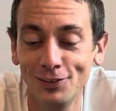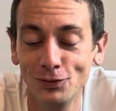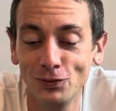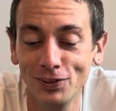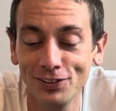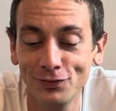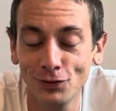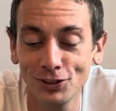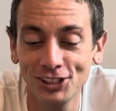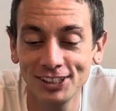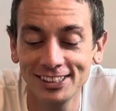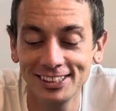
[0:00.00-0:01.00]
Wheel of
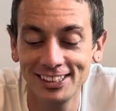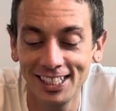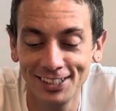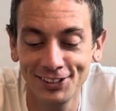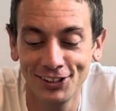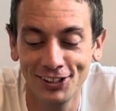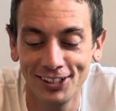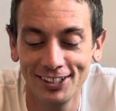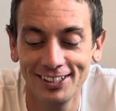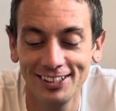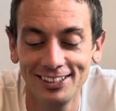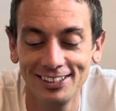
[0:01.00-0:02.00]
Fortune's a 10 card.
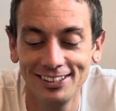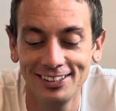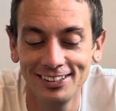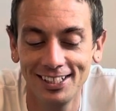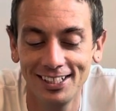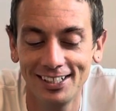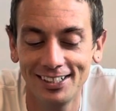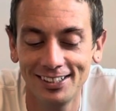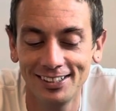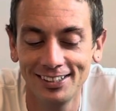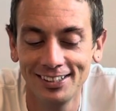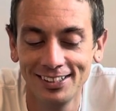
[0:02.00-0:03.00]
Any
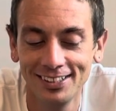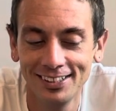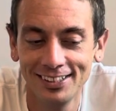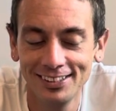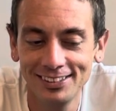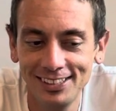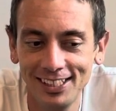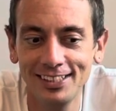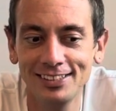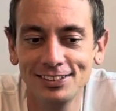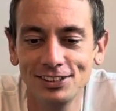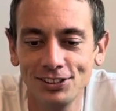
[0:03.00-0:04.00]

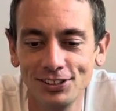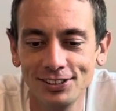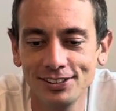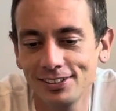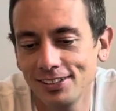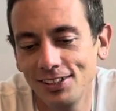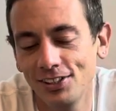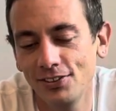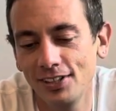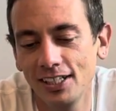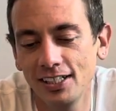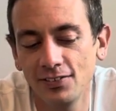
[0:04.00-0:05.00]
10s are,
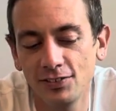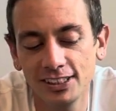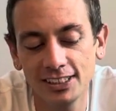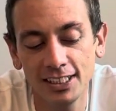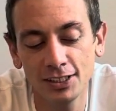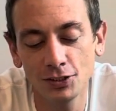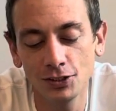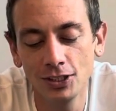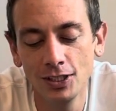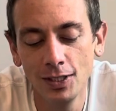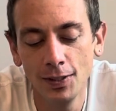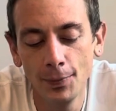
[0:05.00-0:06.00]
the end of a cycle.
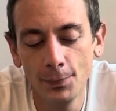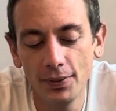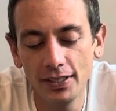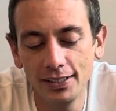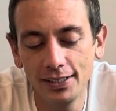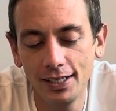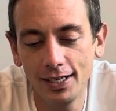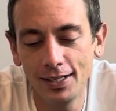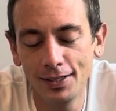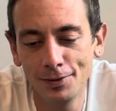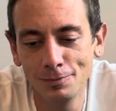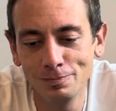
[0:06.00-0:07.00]
But
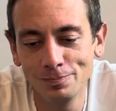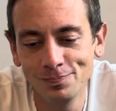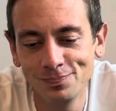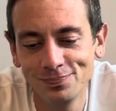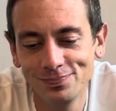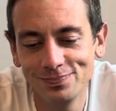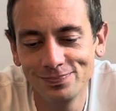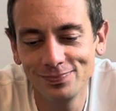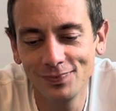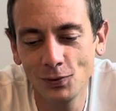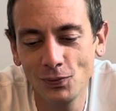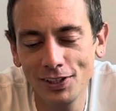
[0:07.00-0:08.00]

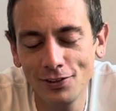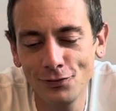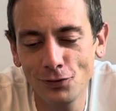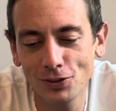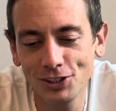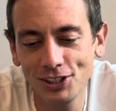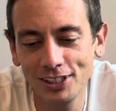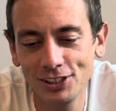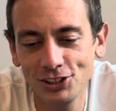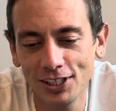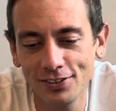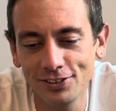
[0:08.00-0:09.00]
the Wheel of Fortune in
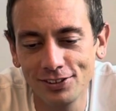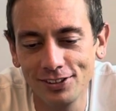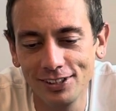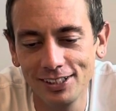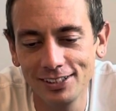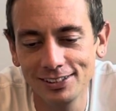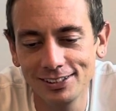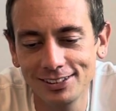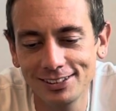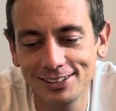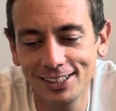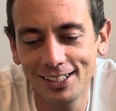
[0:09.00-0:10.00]
general
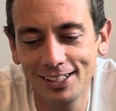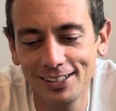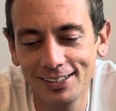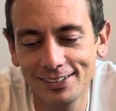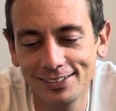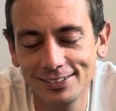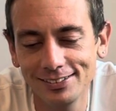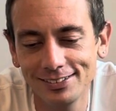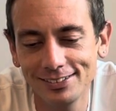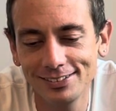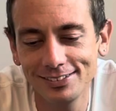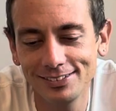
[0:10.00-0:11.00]
is
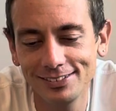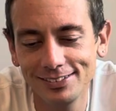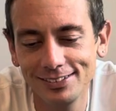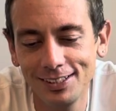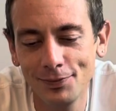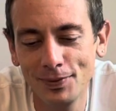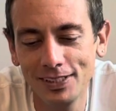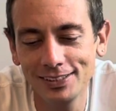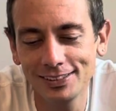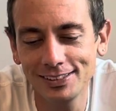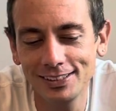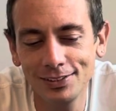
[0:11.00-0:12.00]
it
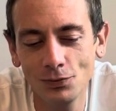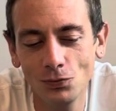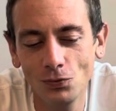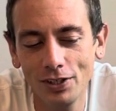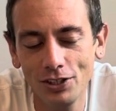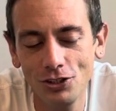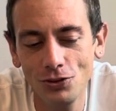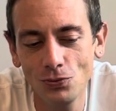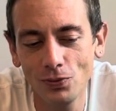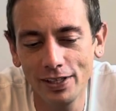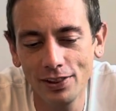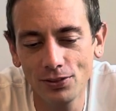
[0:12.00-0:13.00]
means that what you
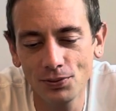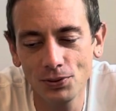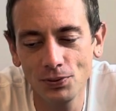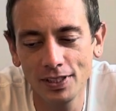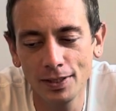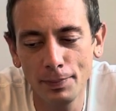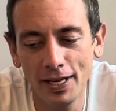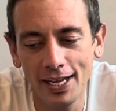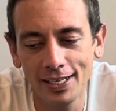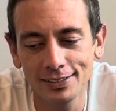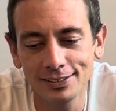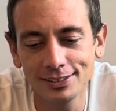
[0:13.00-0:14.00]
went through in the
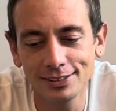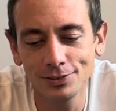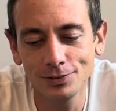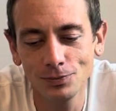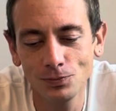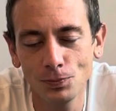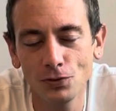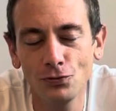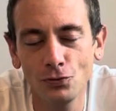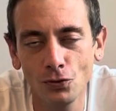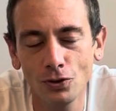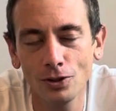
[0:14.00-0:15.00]
past
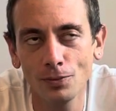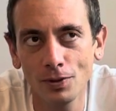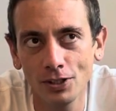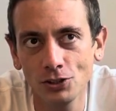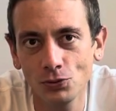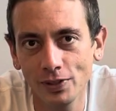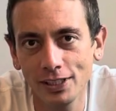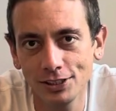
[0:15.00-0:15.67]
before March week